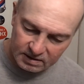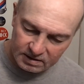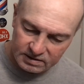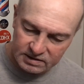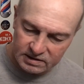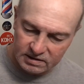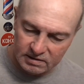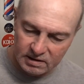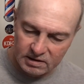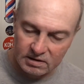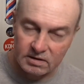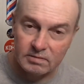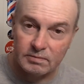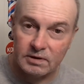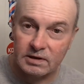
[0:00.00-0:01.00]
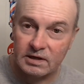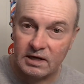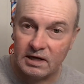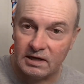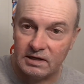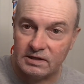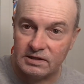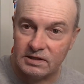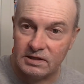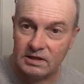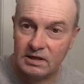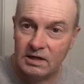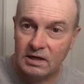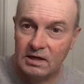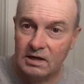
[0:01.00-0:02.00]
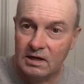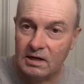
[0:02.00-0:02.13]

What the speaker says: Marchese,